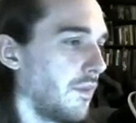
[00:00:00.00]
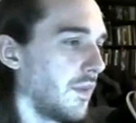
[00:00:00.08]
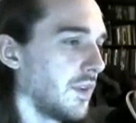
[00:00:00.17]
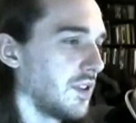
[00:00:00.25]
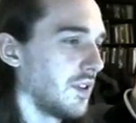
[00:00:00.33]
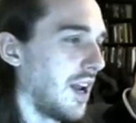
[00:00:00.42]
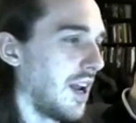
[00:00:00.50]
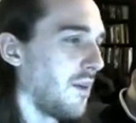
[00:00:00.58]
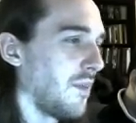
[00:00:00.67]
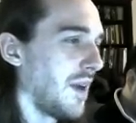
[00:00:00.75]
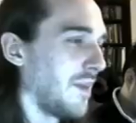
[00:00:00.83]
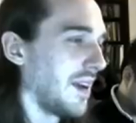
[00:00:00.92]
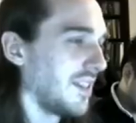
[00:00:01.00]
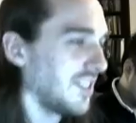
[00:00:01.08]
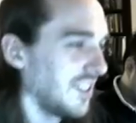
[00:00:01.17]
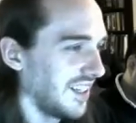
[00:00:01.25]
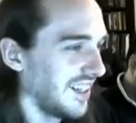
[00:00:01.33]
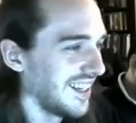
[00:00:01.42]
so now I'm
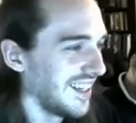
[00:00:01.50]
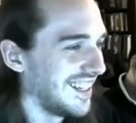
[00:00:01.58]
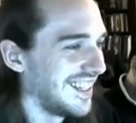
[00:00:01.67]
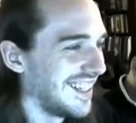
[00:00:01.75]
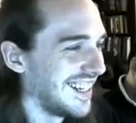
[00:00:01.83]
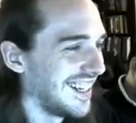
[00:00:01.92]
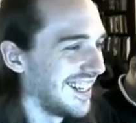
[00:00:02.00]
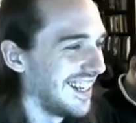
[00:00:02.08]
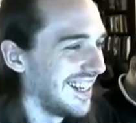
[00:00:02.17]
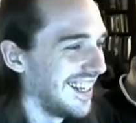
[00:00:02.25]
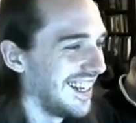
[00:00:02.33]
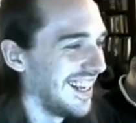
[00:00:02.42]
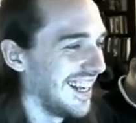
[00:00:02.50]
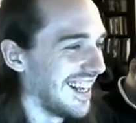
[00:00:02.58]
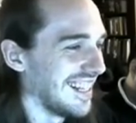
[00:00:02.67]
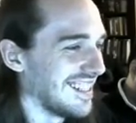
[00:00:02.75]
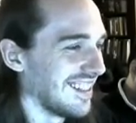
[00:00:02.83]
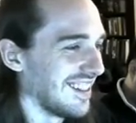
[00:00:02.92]
actually this
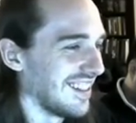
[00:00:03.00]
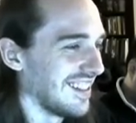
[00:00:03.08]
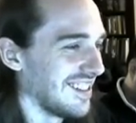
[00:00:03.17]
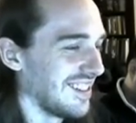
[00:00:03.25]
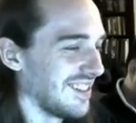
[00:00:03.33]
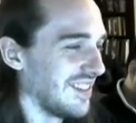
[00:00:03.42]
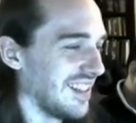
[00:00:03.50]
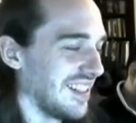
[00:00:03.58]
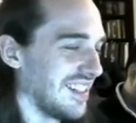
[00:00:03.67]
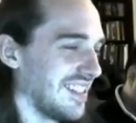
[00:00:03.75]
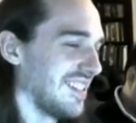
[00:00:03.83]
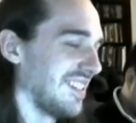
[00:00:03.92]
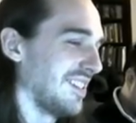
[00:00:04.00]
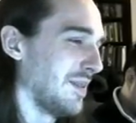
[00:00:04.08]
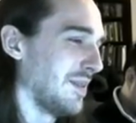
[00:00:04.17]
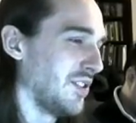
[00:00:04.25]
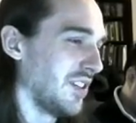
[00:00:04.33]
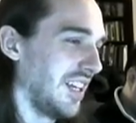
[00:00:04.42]
is a little bit
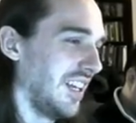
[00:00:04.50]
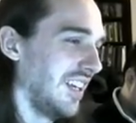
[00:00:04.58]
tricky,